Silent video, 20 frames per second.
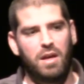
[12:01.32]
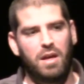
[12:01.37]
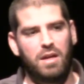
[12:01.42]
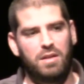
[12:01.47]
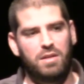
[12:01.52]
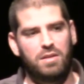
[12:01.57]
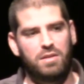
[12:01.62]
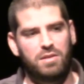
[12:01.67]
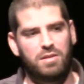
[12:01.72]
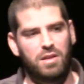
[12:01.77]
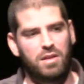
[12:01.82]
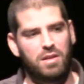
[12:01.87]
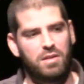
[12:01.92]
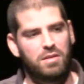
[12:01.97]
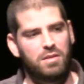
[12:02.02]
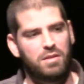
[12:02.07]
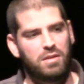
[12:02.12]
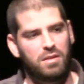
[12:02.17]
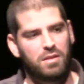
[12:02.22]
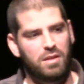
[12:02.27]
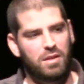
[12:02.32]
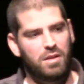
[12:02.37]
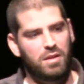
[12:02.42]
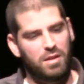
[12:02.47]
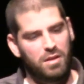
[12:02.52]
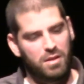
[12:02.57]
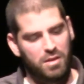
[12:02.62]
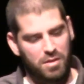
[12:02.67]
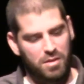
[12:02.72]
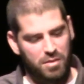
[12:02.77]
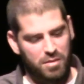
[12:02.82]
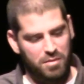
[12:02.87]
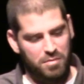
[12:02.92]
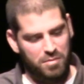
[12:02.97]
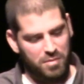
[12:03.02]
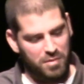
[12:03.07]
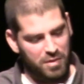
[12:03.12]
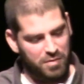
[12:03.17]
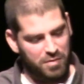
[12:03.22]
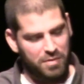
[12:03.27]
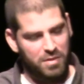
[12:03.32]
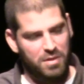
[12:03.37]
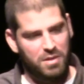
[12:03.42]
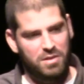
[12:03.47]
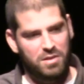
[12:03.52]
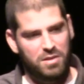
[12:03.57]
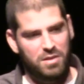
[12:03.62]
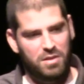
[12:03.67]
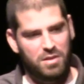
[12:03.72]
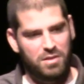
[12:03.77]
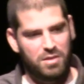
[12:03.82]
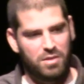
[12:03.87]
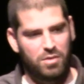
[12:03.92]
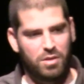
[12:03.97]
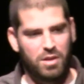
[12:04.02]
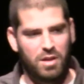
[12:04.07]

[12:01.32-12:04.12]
And he said, he finished and he said,